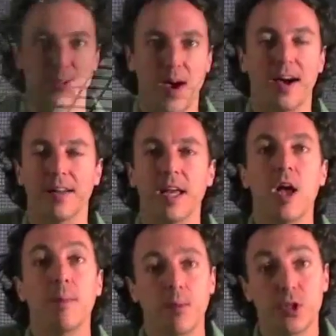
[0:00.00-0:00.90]
well,
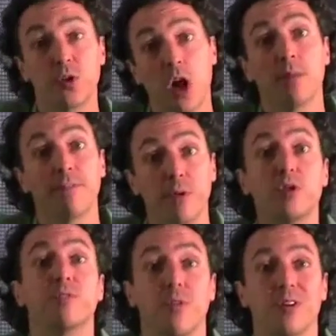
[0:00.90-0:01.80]
but we do call them
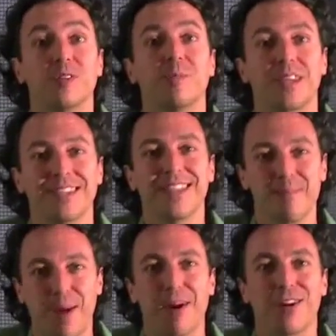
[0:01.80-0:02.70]
frugivores because they
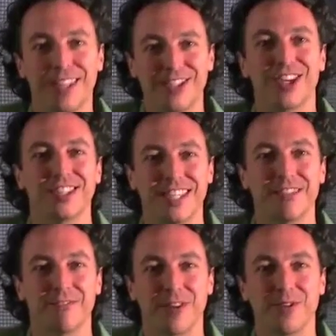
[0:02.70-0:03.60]
primarily just
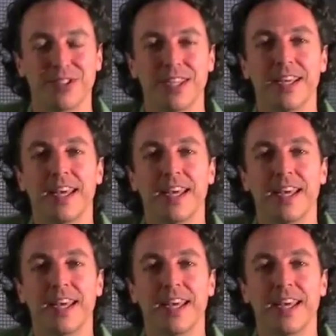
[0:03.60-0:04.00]
eat fruit.